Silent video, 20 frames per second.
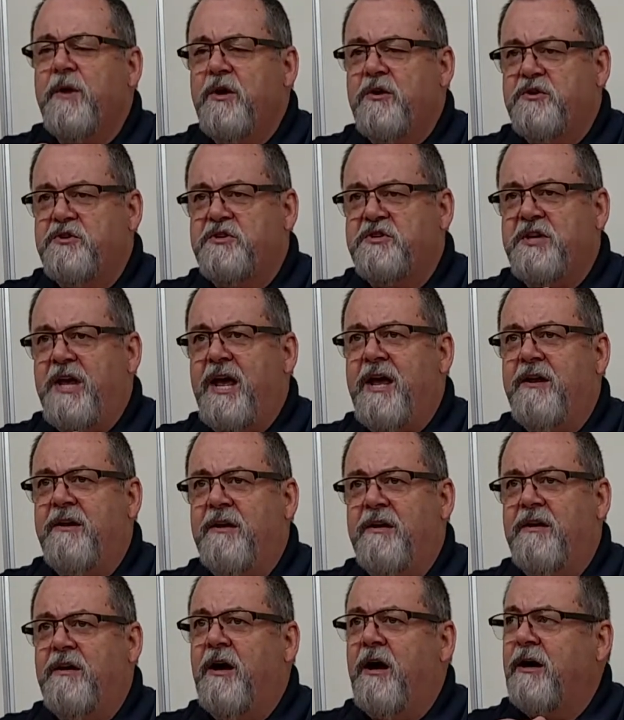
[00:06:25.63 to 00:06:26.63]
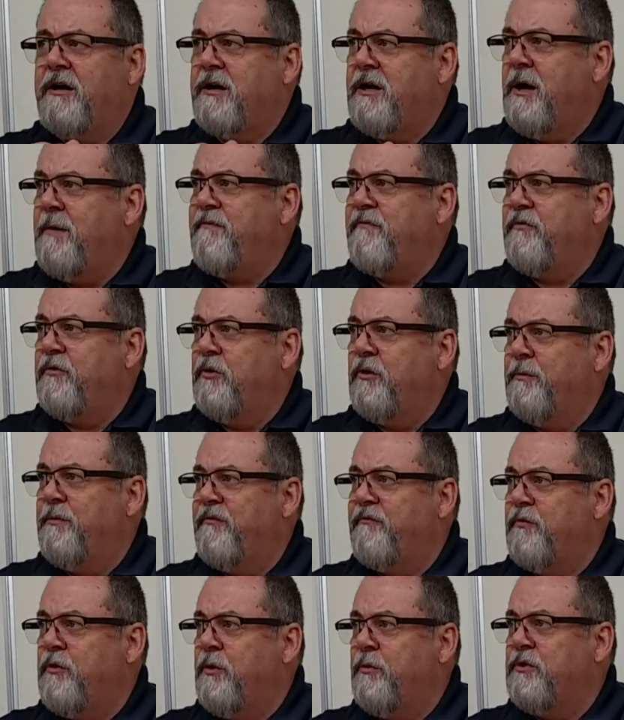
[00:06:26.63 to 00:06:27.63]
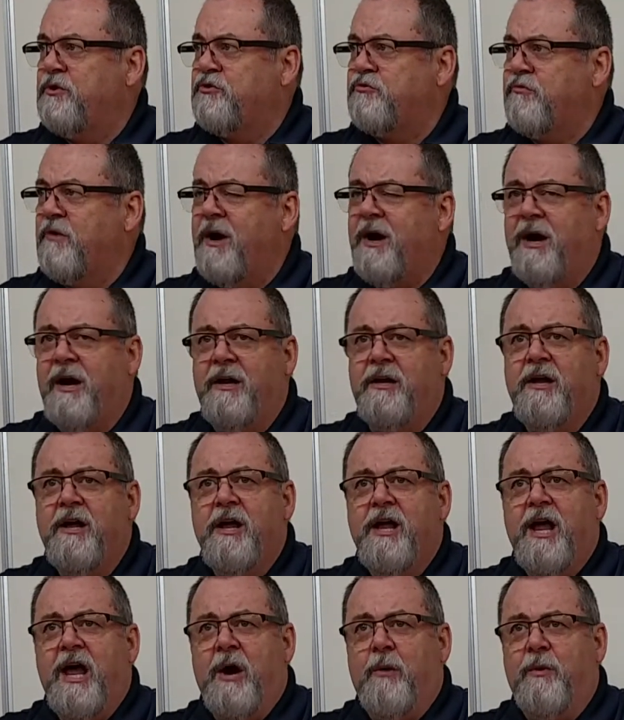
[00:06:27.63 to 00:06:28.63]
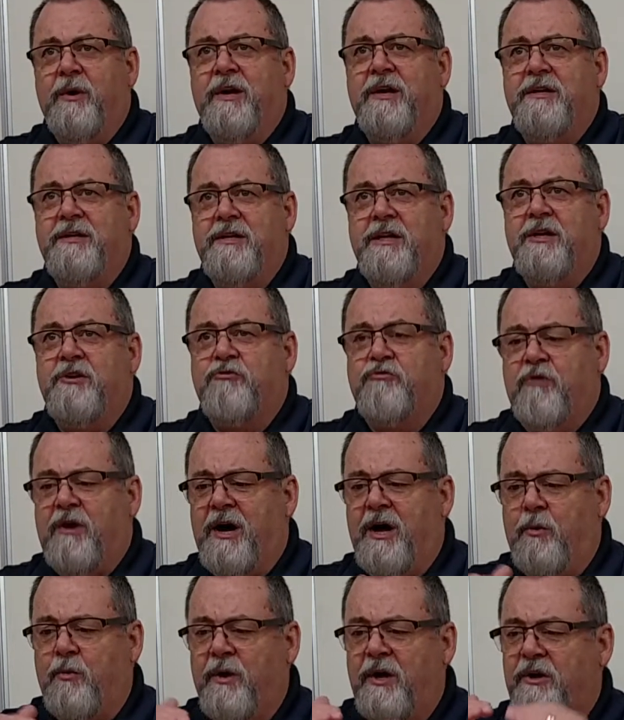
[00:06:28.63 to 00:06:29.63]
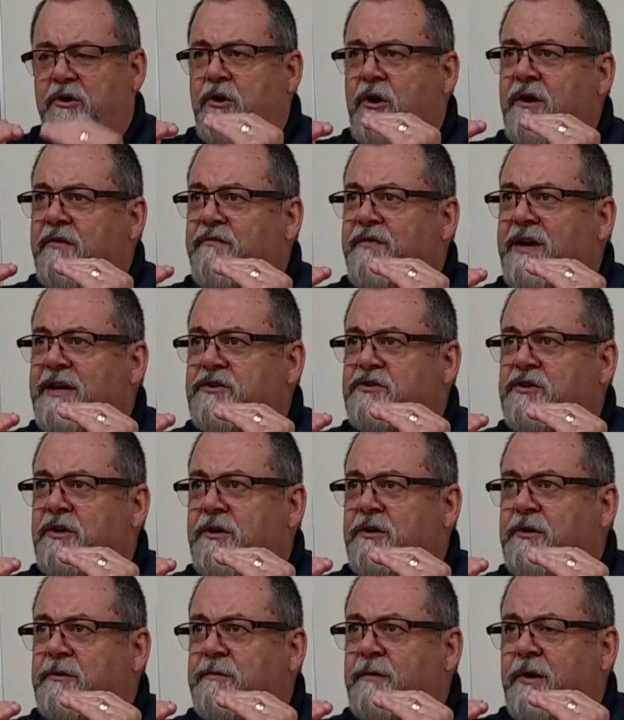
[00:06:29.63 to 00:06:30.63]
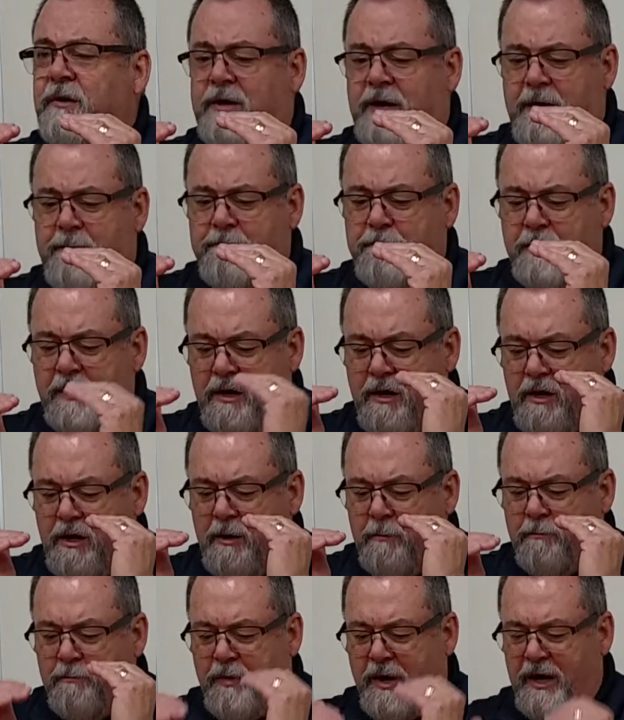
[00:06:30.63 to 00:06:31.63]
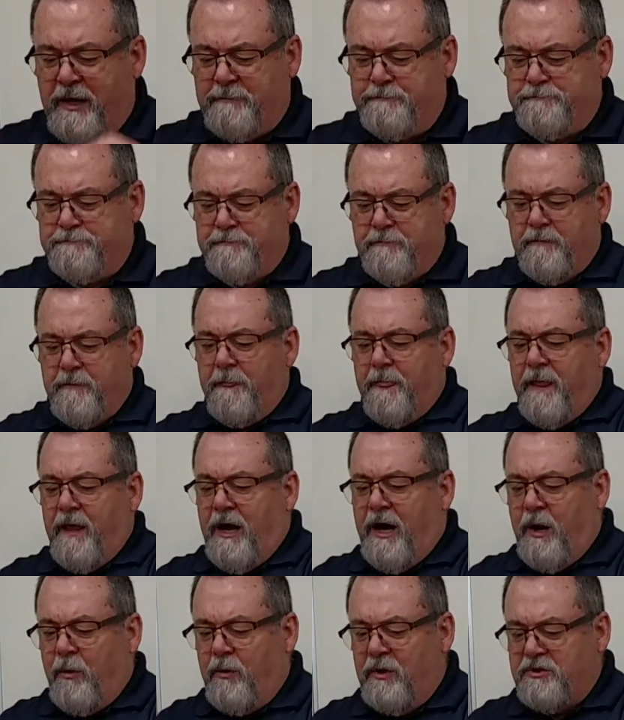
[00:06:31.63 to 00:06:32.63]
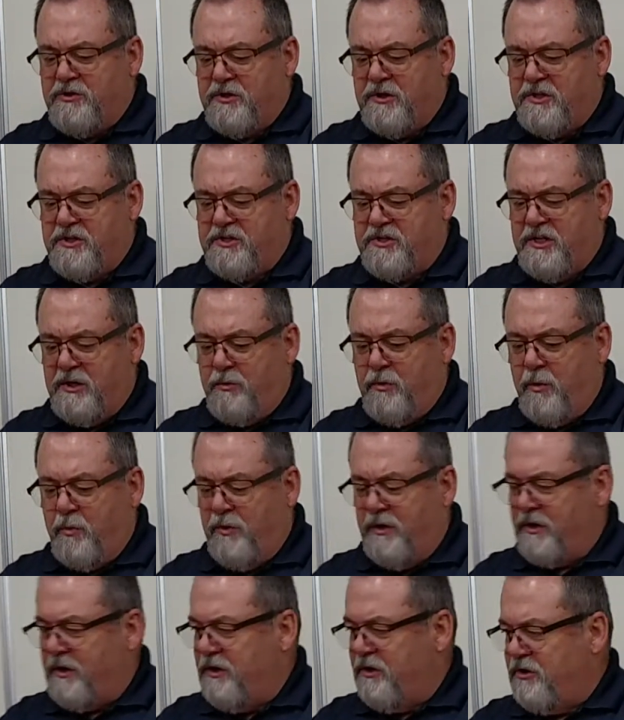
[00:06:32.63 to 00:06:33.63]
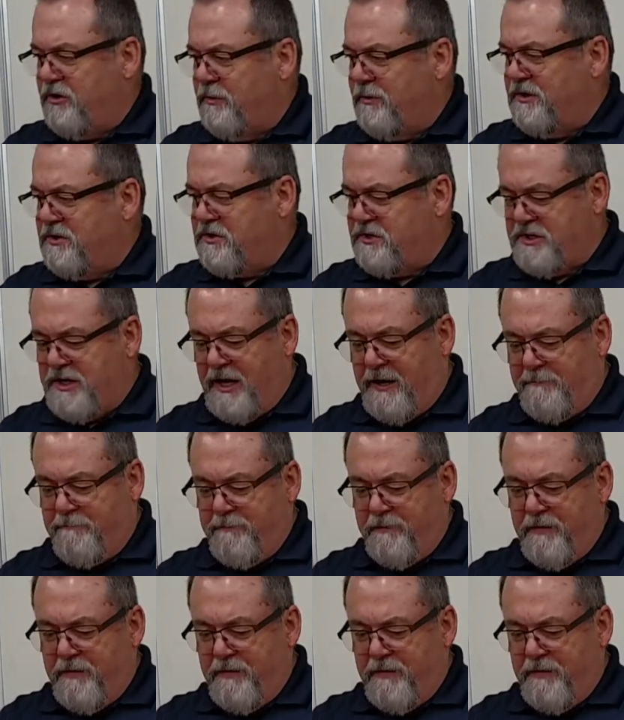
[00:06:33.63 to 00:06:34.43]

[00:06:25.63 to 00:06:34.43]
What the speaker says: sanded a cup floor before it was dry, and when it did dry, it went convex on you, okay? But I want you to see what we're going to do instead.